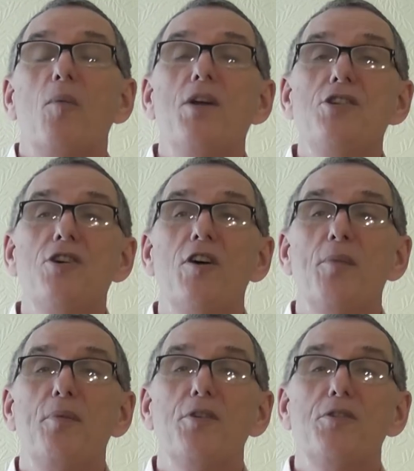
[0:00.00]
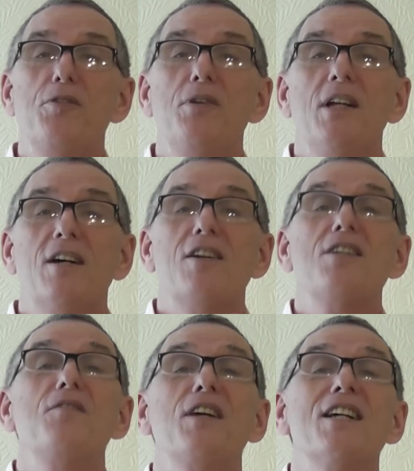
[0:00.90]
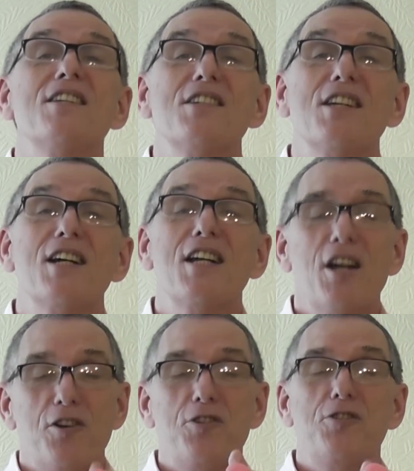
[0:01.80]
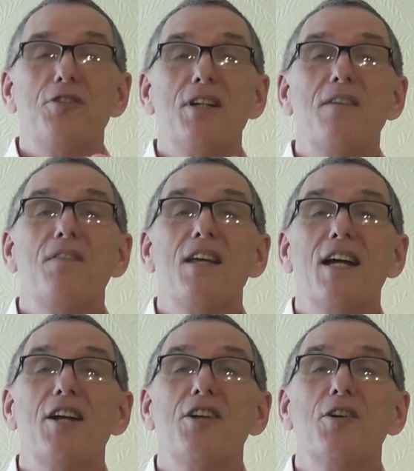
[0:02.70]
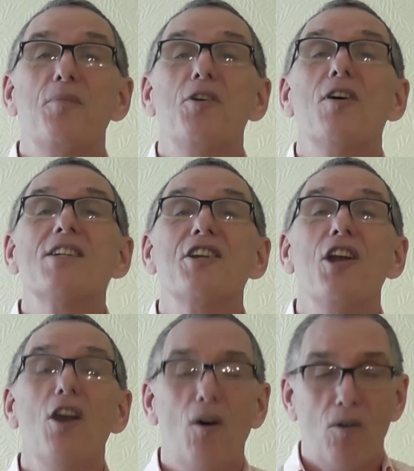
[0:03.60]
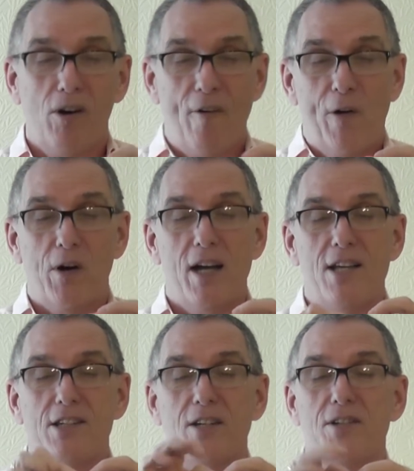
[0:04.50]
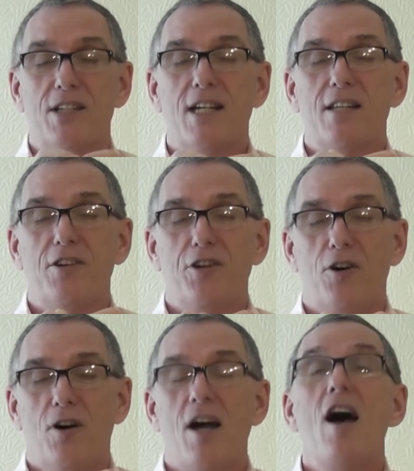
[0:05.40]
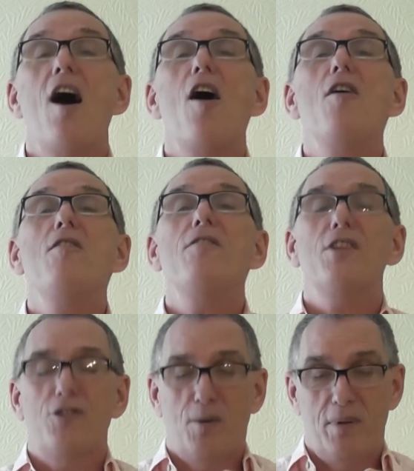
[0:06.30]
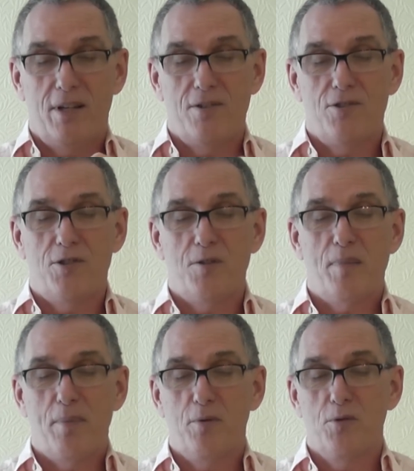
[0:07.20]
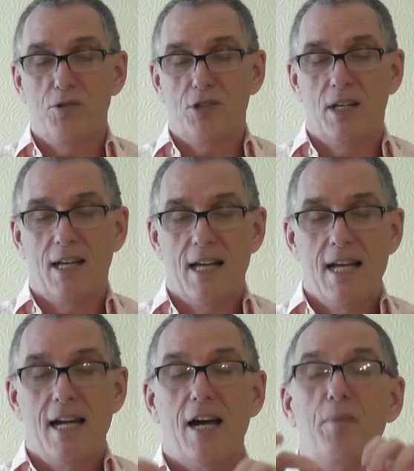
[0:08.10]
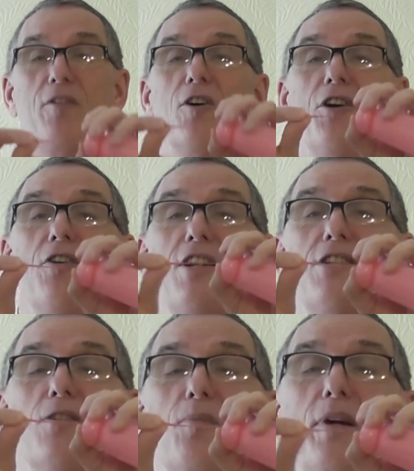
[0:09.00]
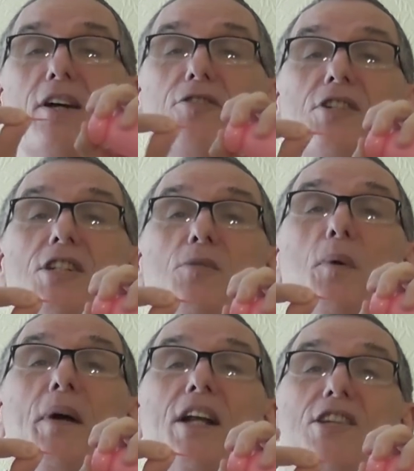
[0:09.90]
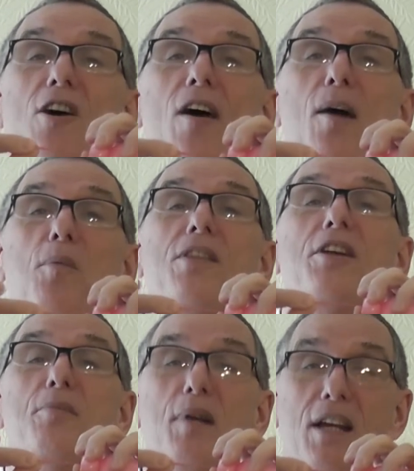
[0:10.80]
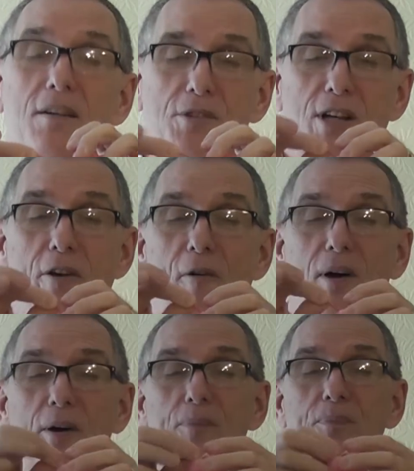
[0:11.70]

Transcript: When you tie the balloon, I did forget to say, you should leave the end nice and long. Right? So you take the knot over the top of those 2 bubbles, and we've got a nice long bit because this is what we're going to tie up with in a minute. So.